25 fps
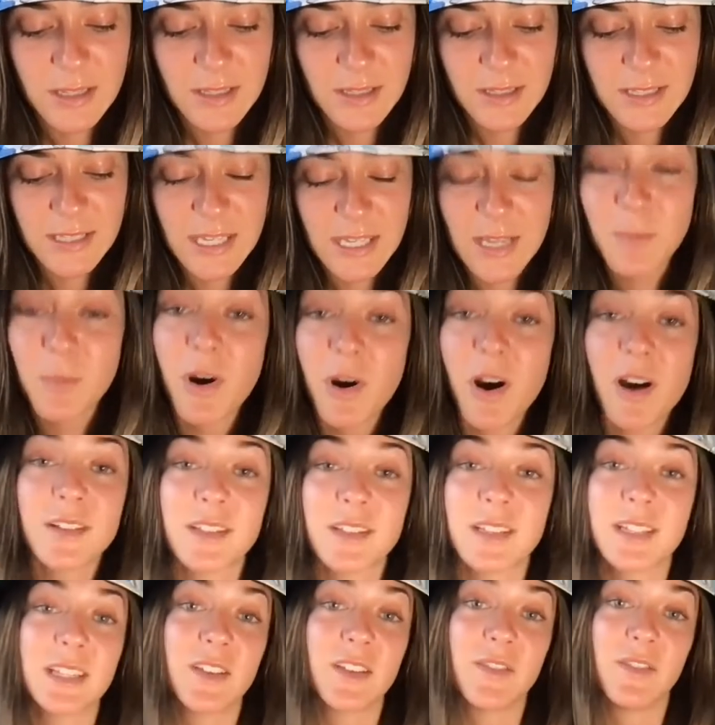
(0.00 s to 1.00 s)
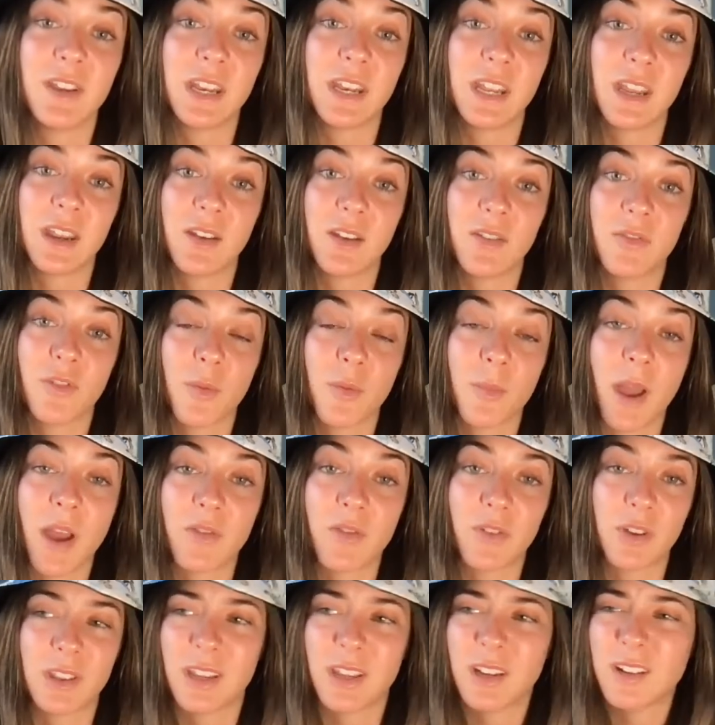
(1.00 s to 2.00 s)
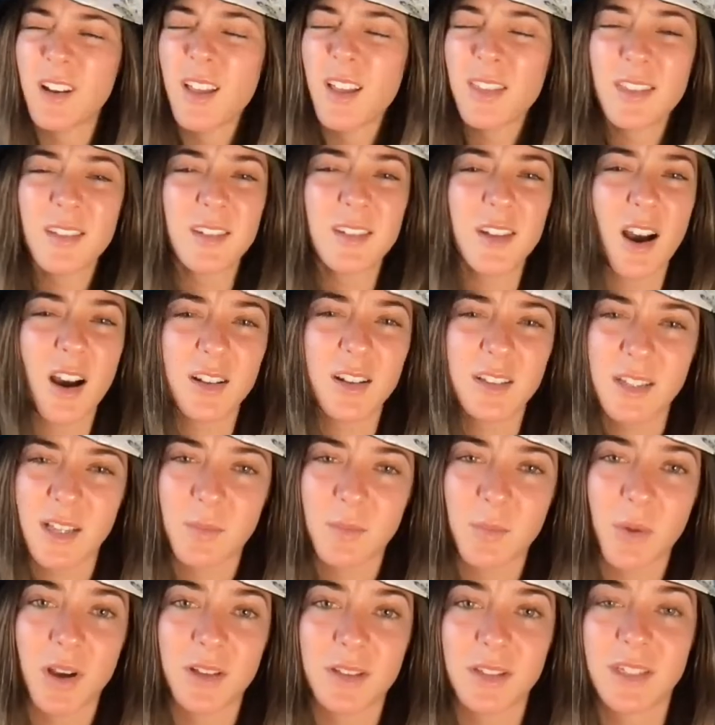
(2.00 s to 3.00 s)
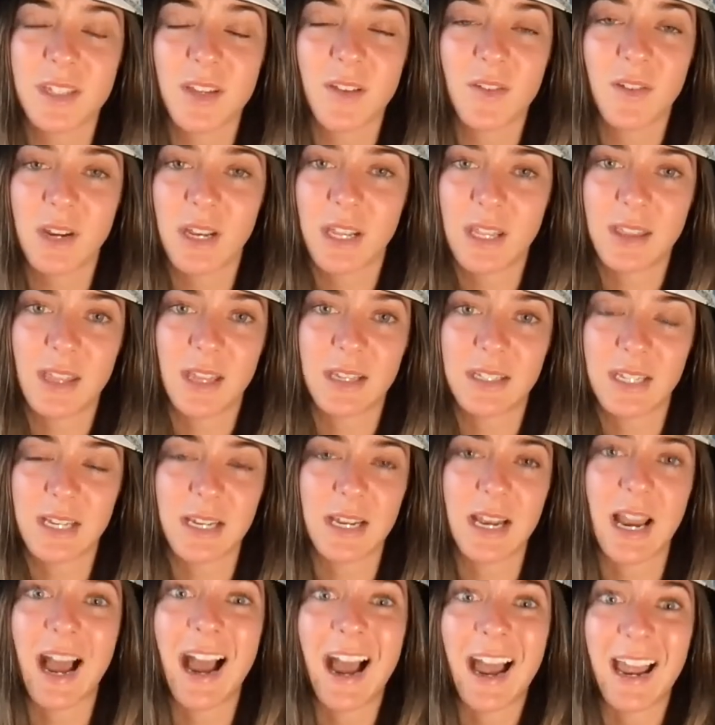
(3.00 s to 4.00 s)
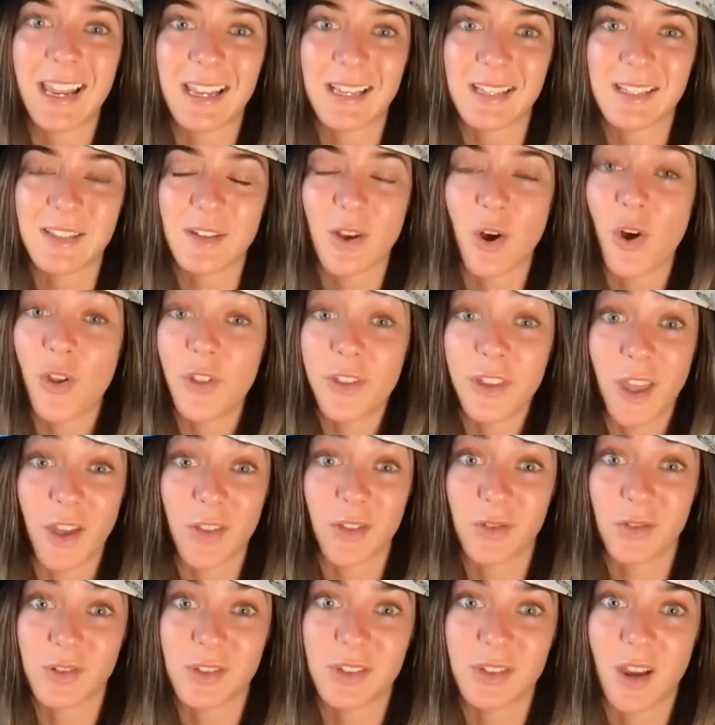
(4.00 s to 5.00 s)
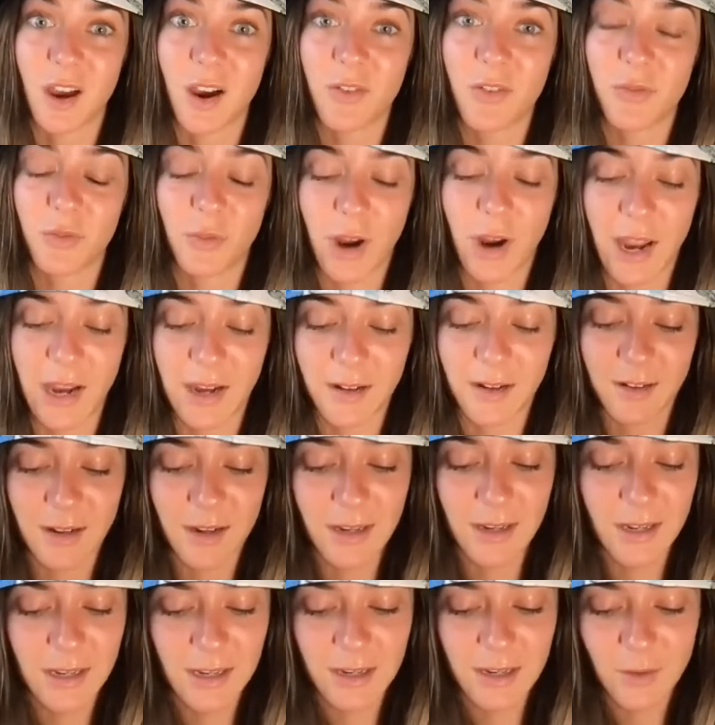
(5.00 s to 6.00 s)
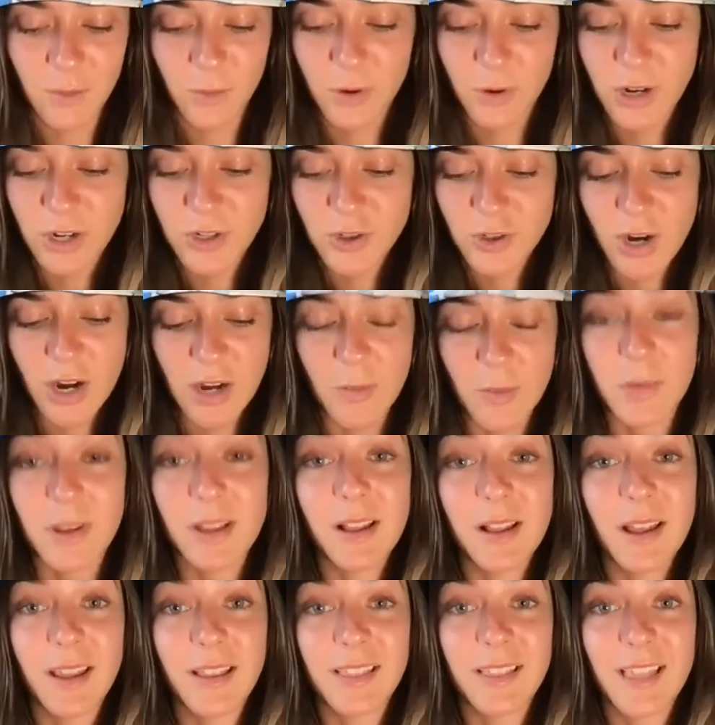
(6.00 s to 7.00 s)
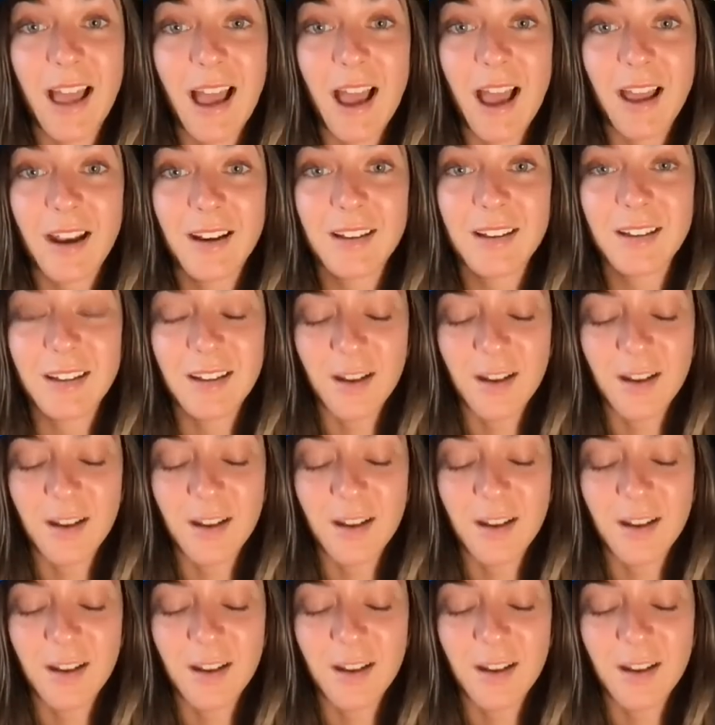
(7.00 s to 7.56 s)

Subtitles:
see positivity from everything, not the toxic positivity that denies all the other stuff, right? We're not trying to be like that,